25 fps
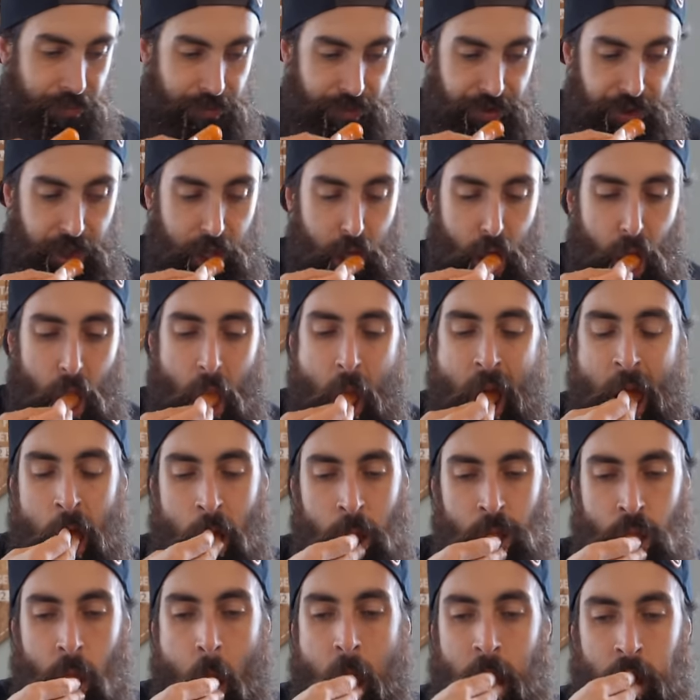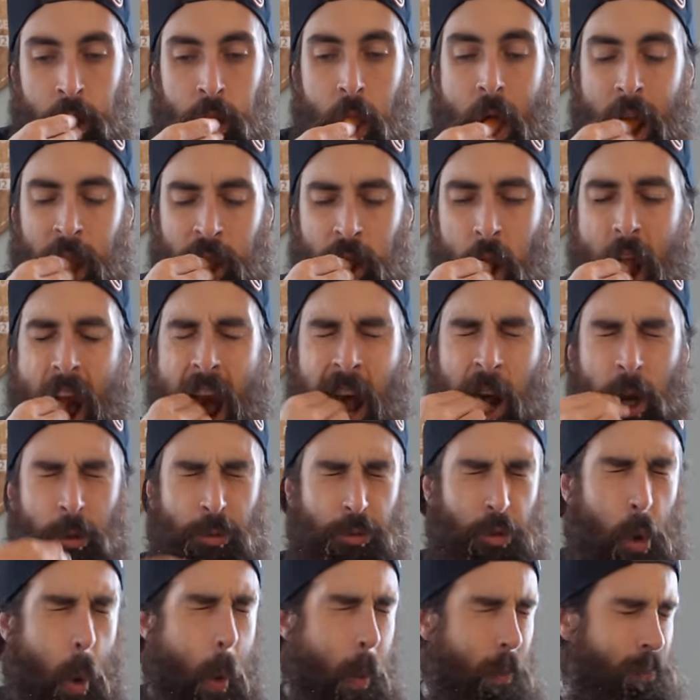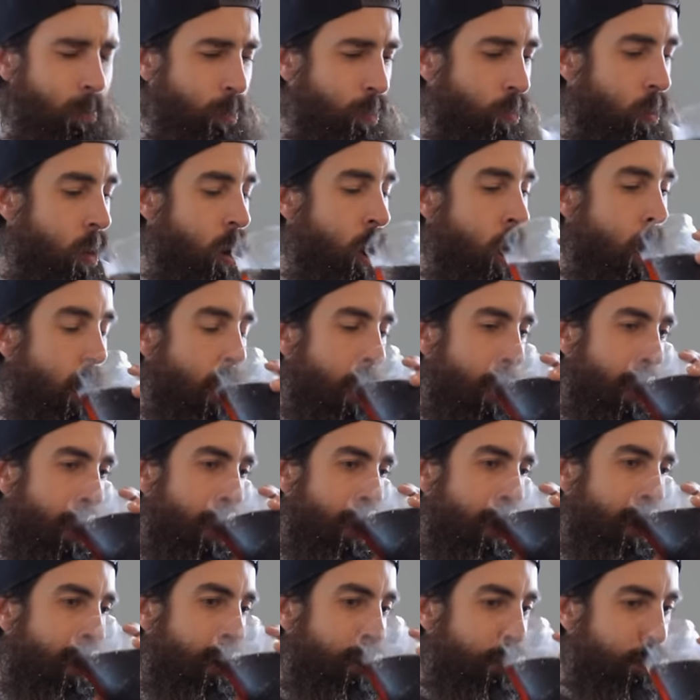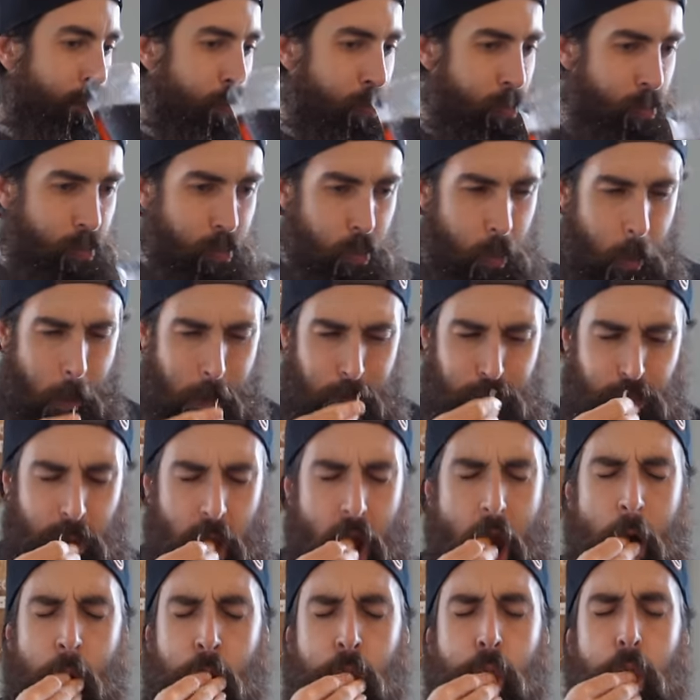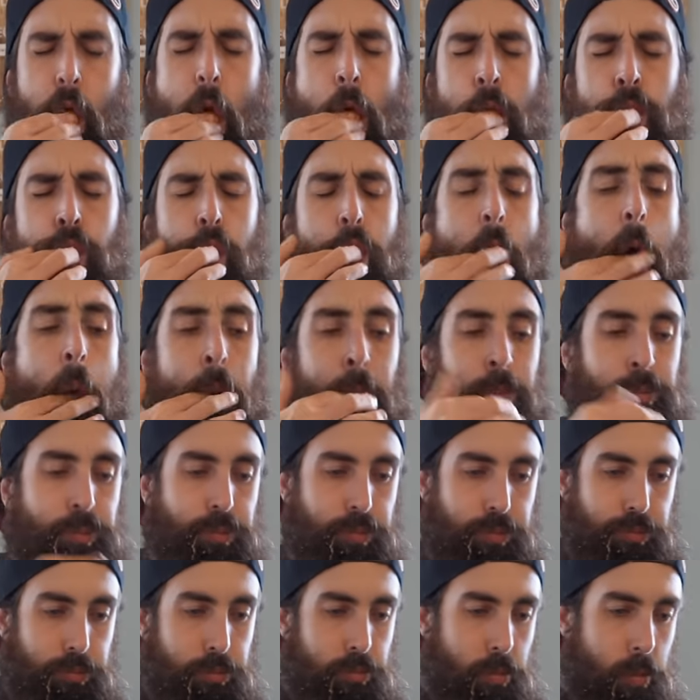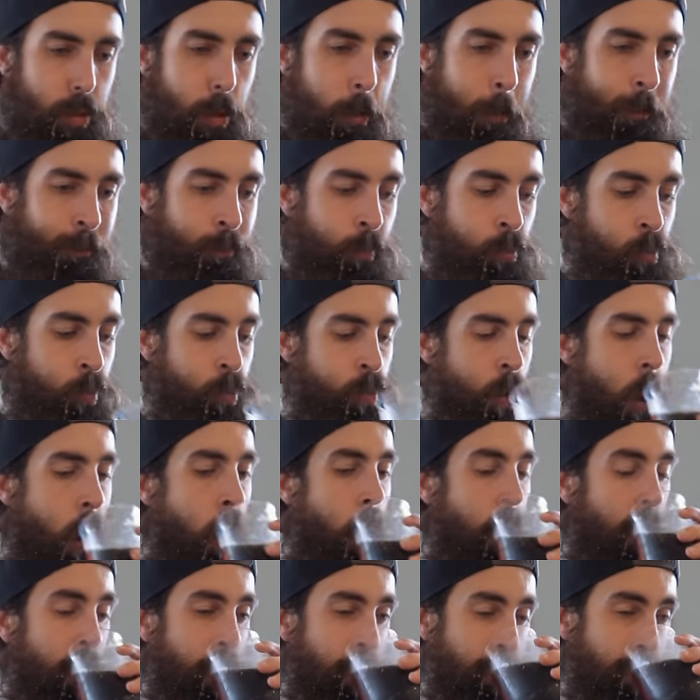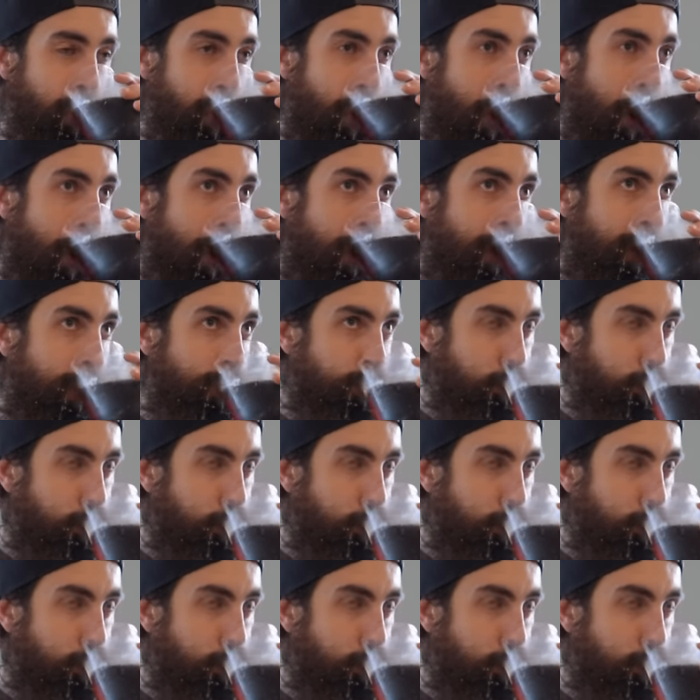And this is God knows how many pounds of food, and it's the same time limit. So that was a bit bizarre. But, I mean, the food was was all right.